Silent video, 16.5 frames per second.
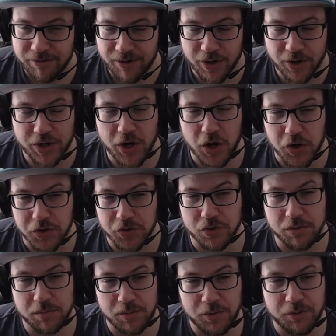Very hard to
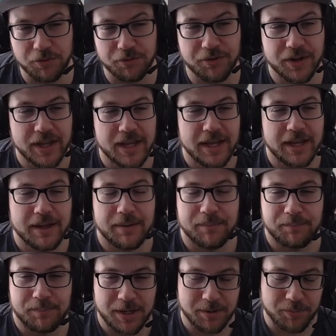remove.
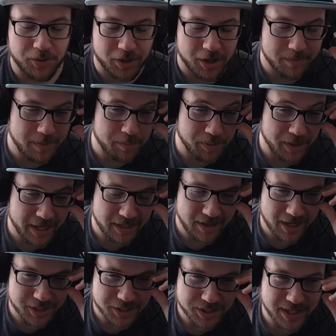People are going to be playing a
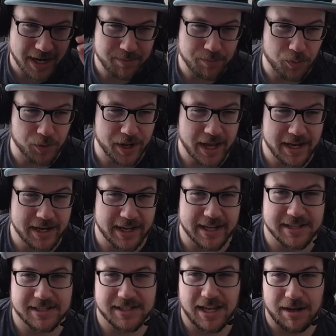lot of sideboard hate
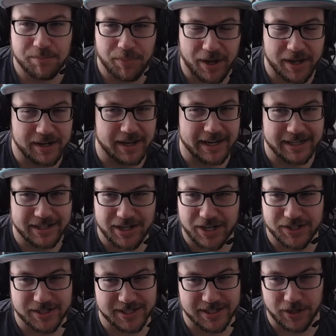against it, but
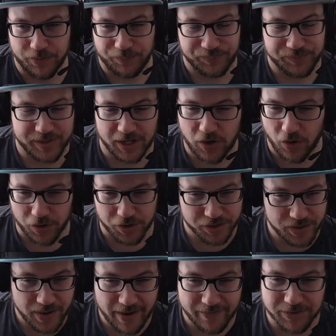it's still the
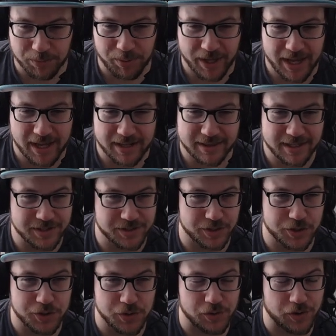card, you have to play it. These are
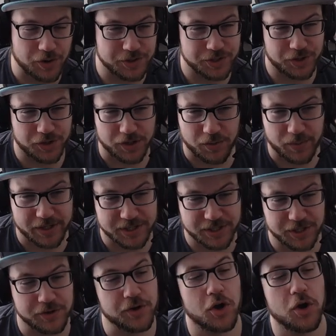the 2 cards that you're going to want to
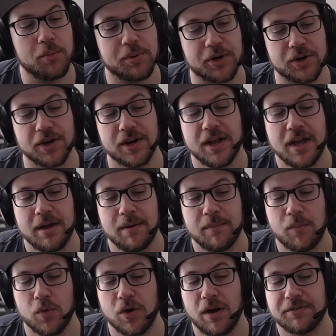see your opener
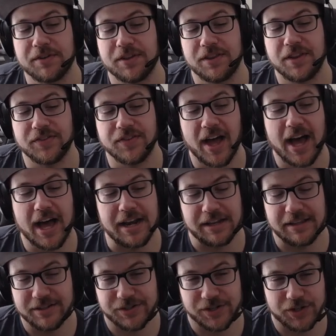more often than
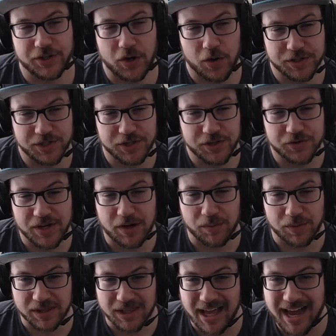not. These are the cards that your
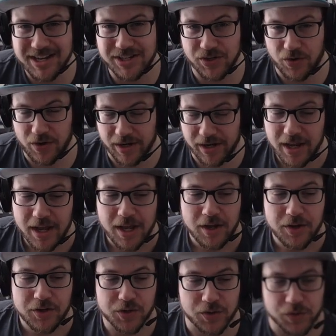deck relies on
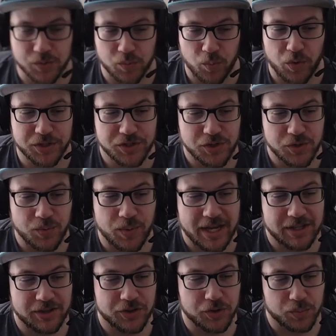turns 1, 2,
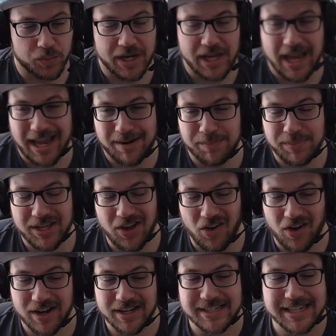and 3 and
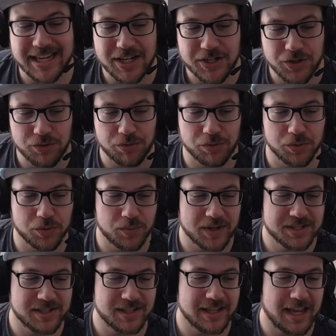beyond to get you through the
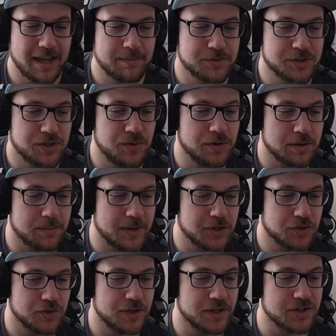rest of the game, so you can
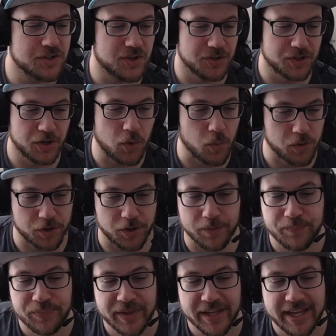make sure you can turn the
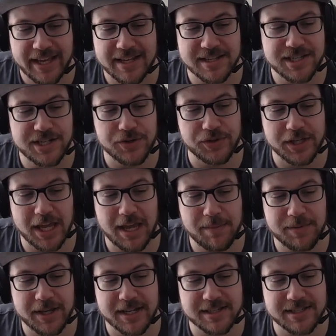corner and seal the
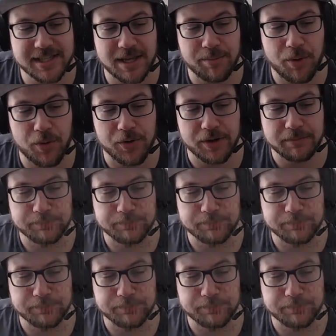game against the opponent.